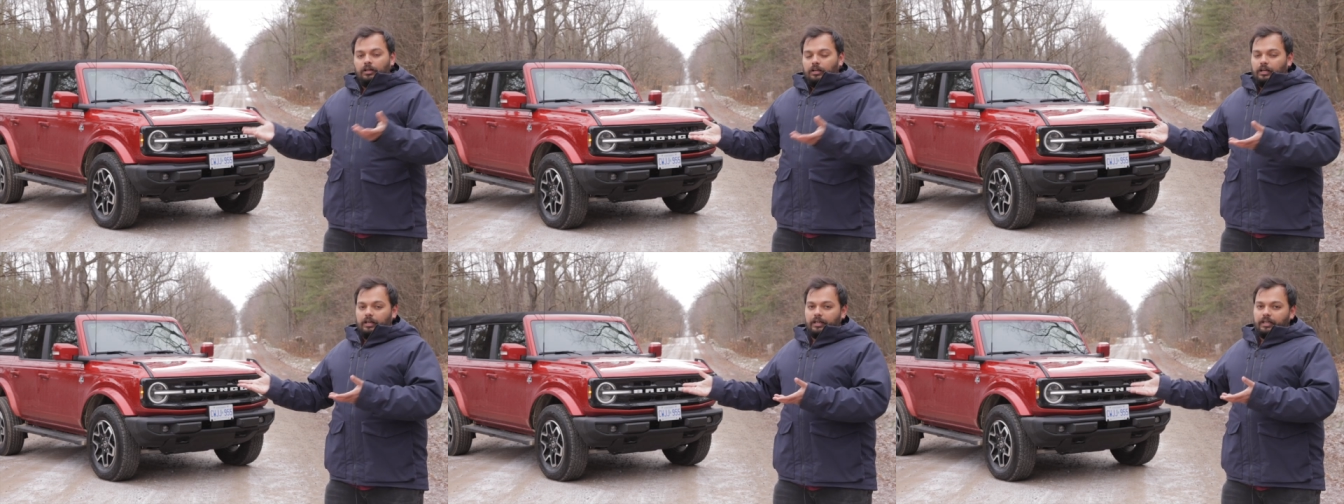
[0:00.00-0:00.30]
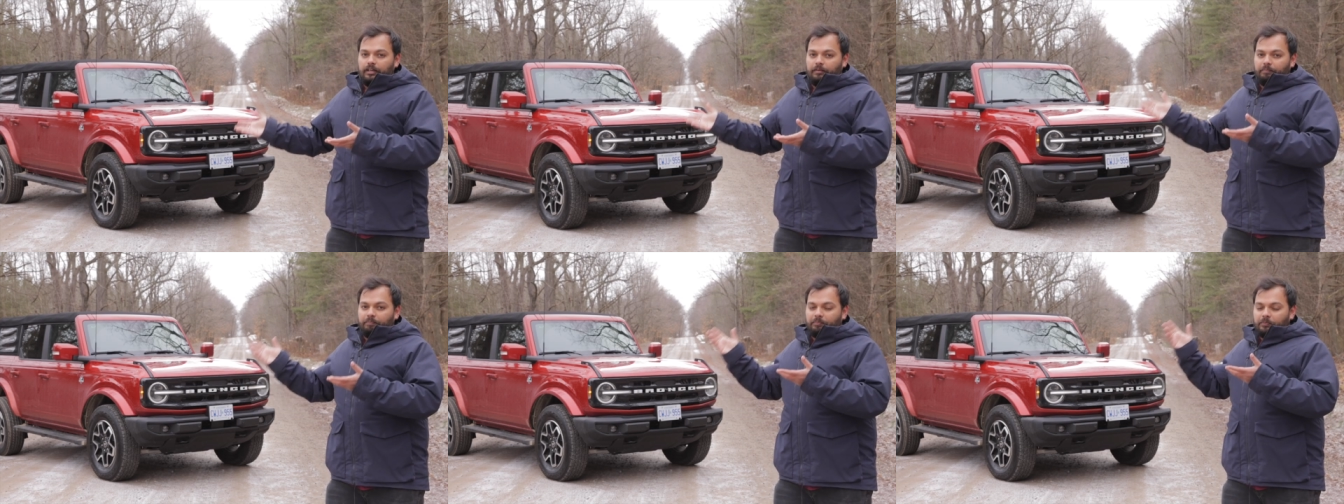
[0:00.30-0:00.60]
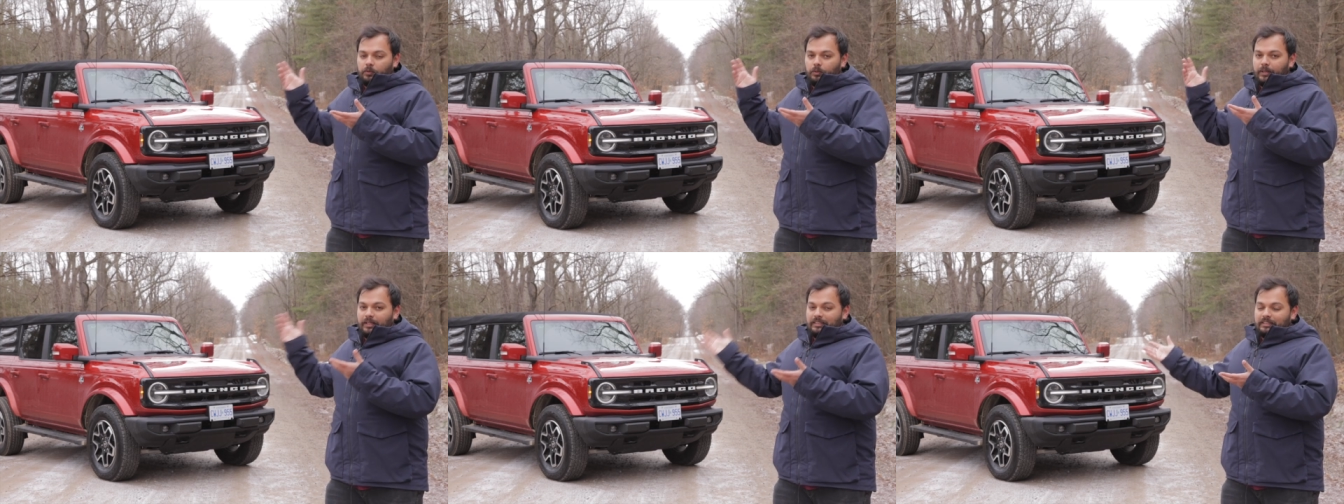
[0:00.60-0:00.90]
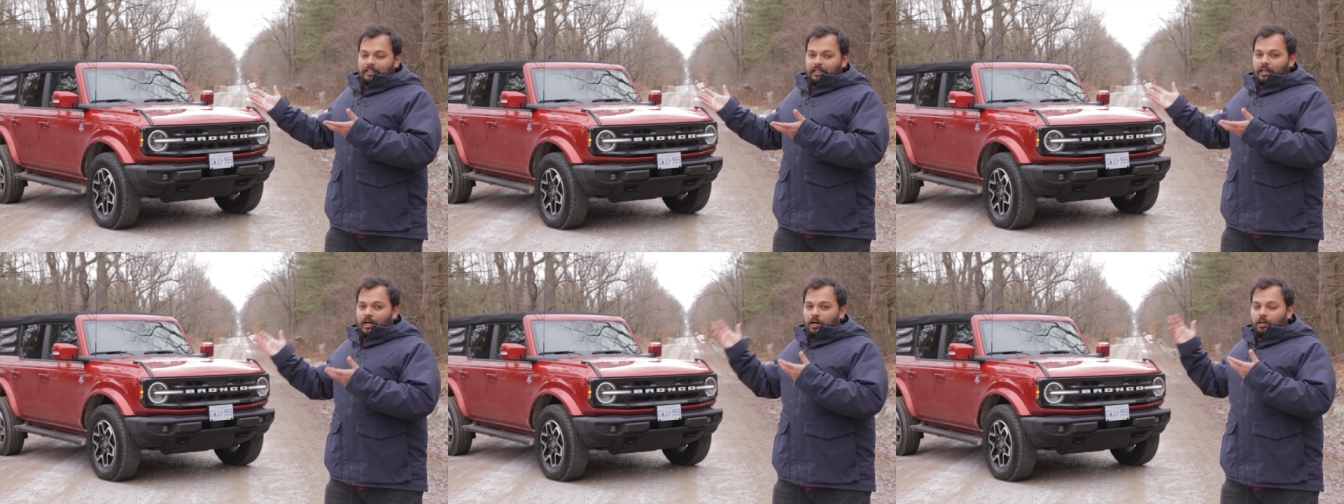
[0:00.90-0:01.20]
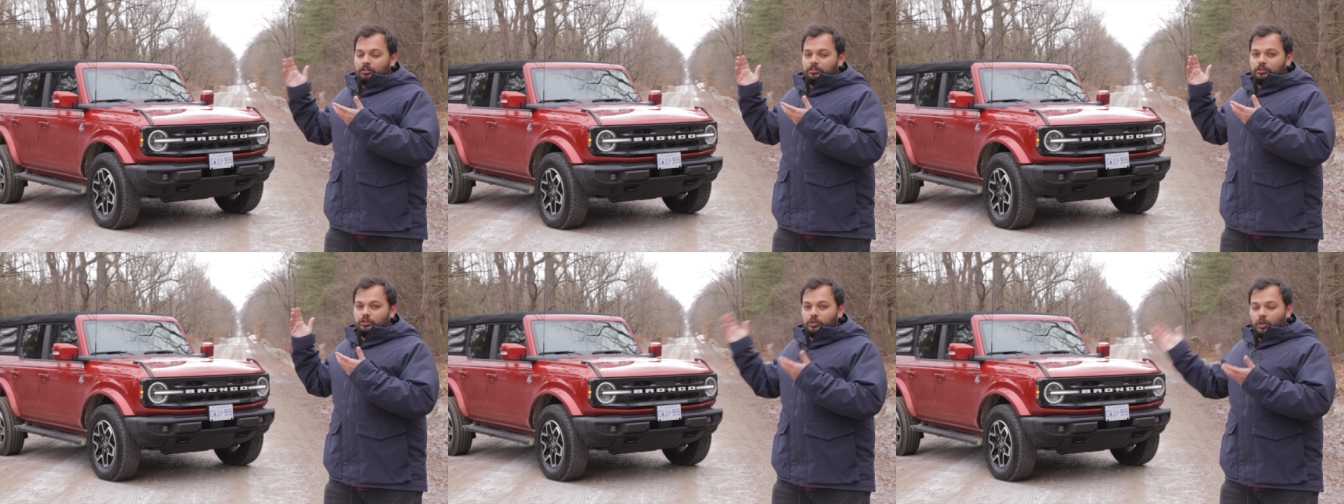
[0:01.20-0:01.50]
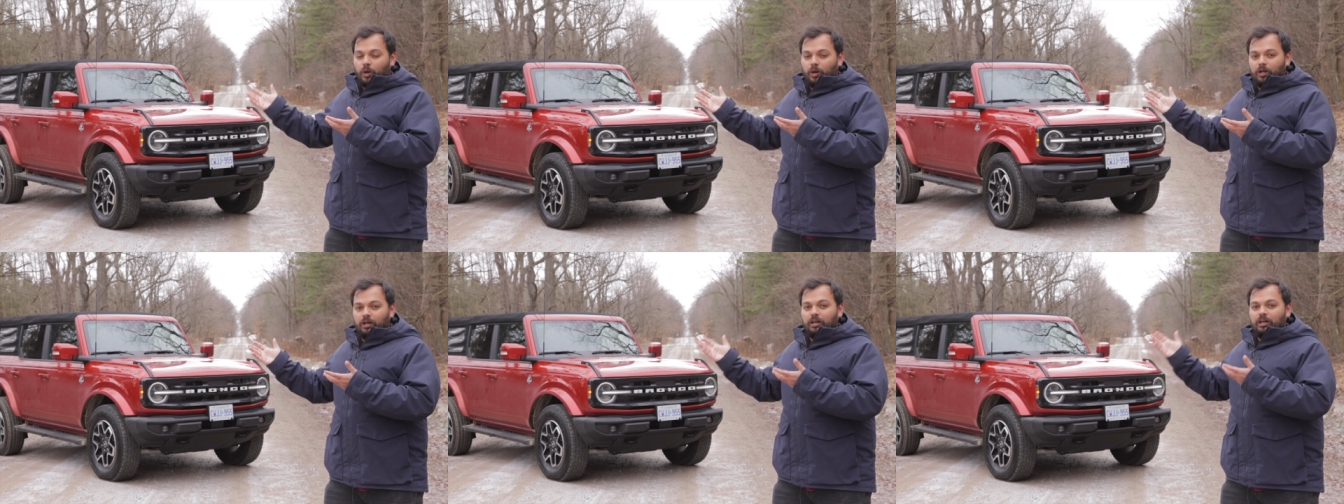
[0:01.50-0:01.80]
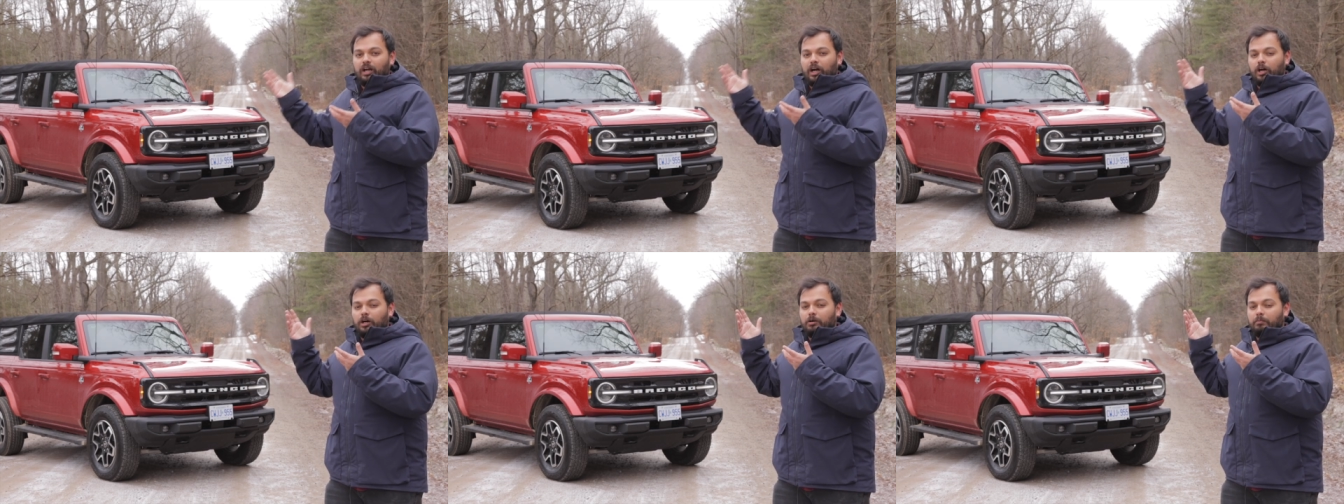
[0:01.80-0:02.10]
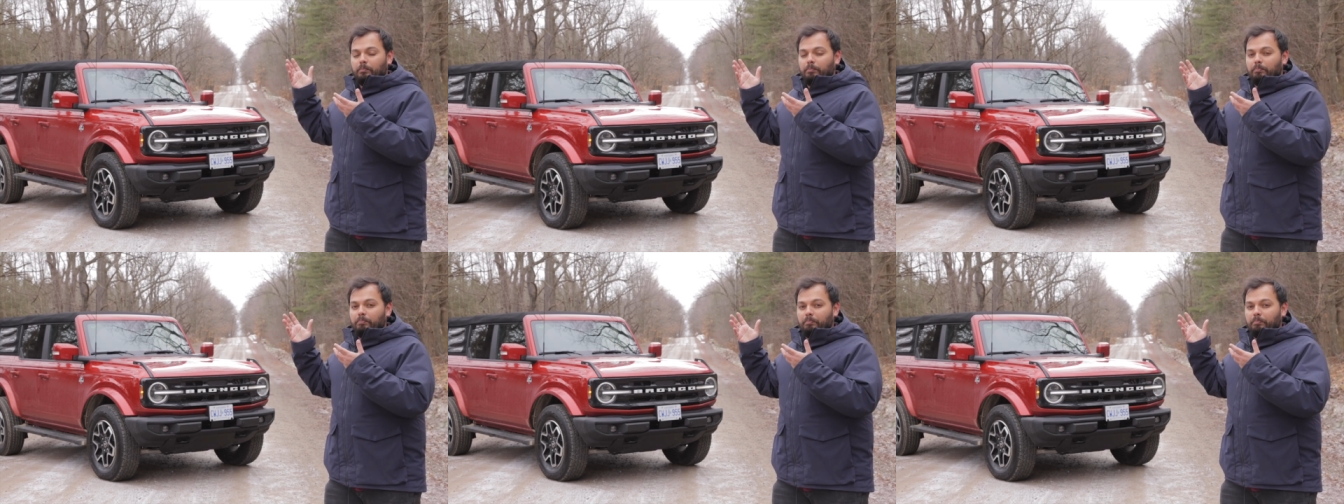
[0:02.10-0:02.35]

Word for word: Again you can tell how tall, how